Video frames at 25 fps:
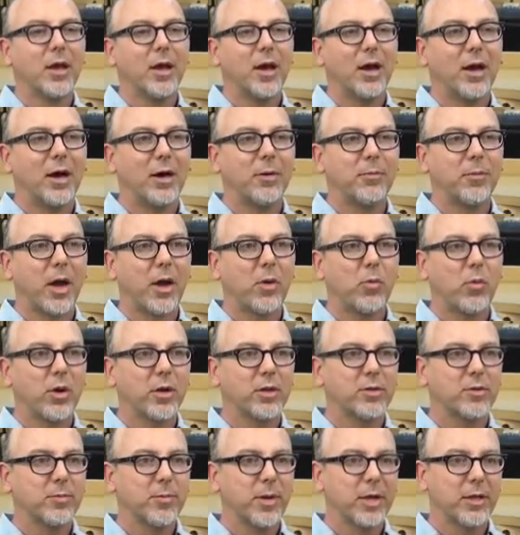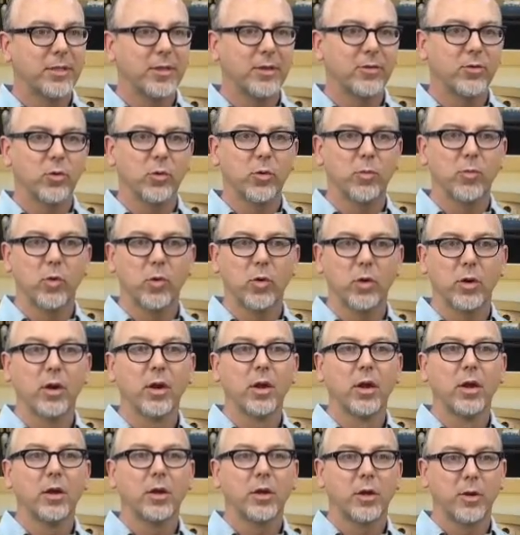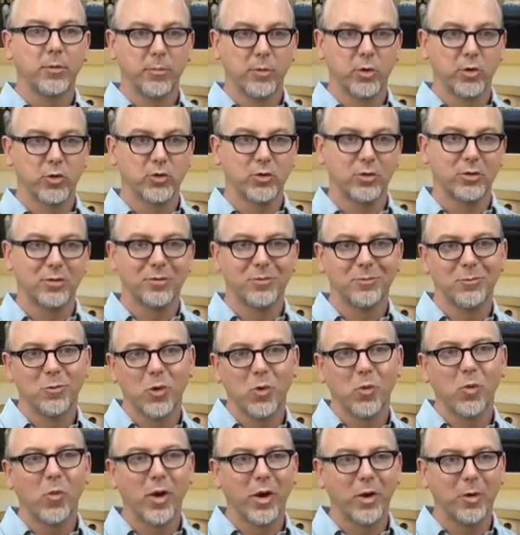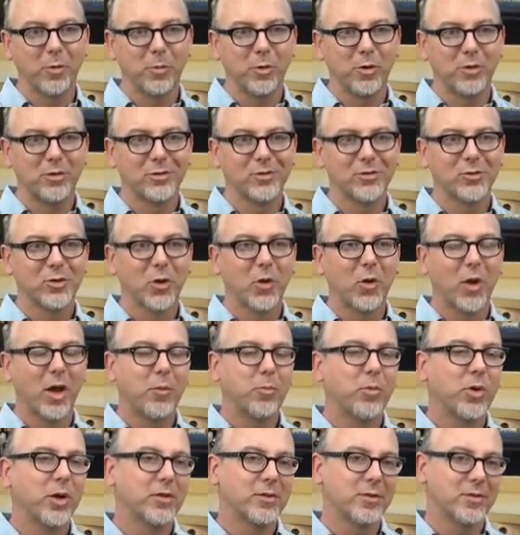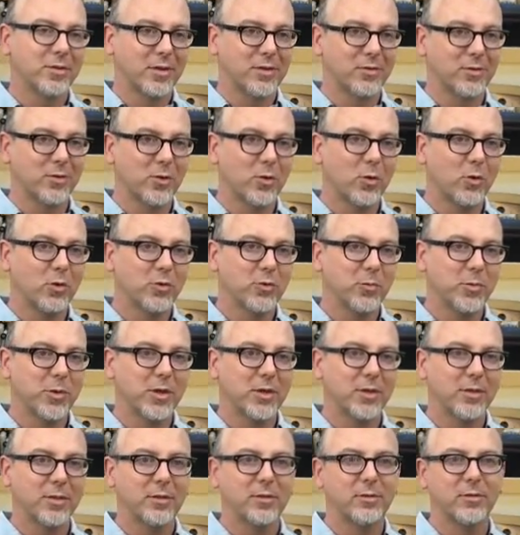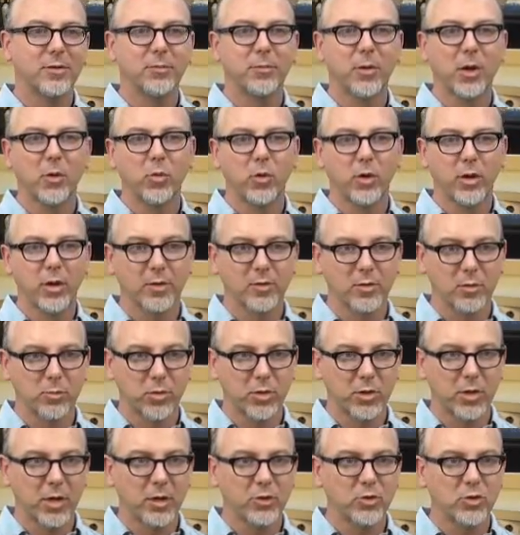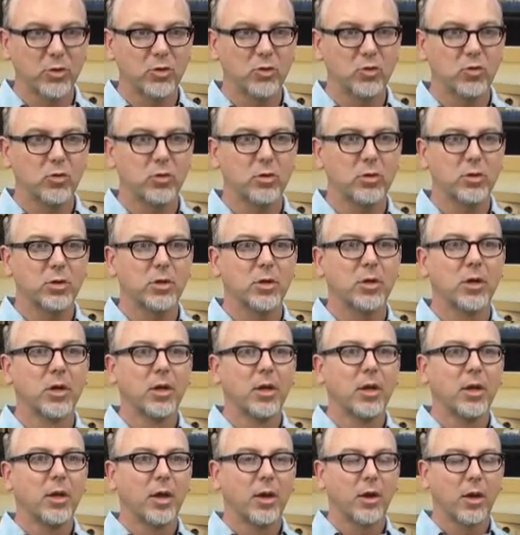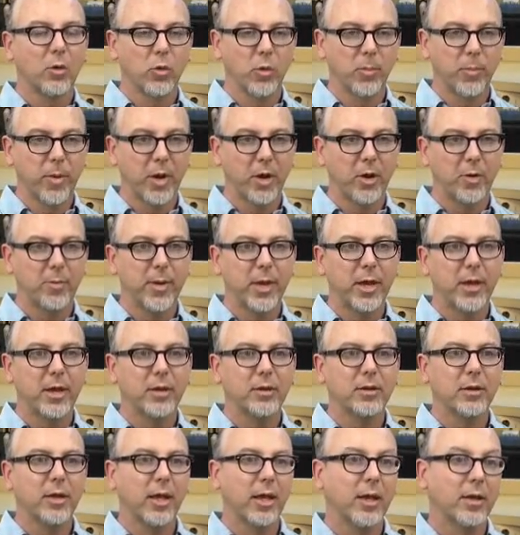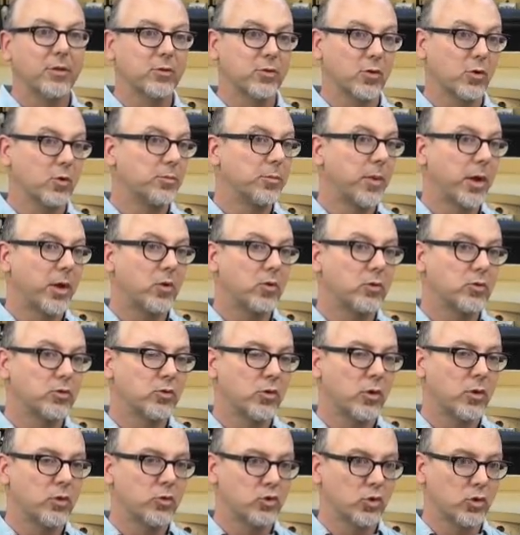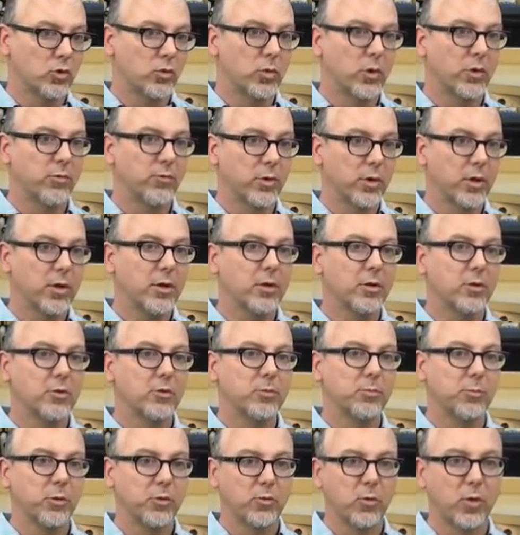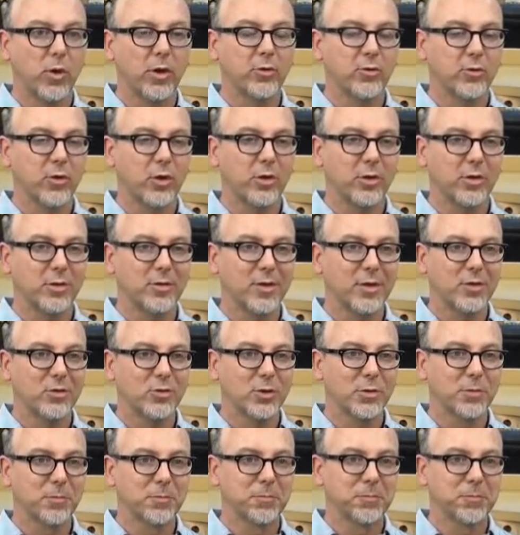I wanted to make things that were more commercial, more wearable. So I apprenticed as a goldsmith, did my work as a production jeweler, a repairman, and sold my own jewelry for years before I started teaching.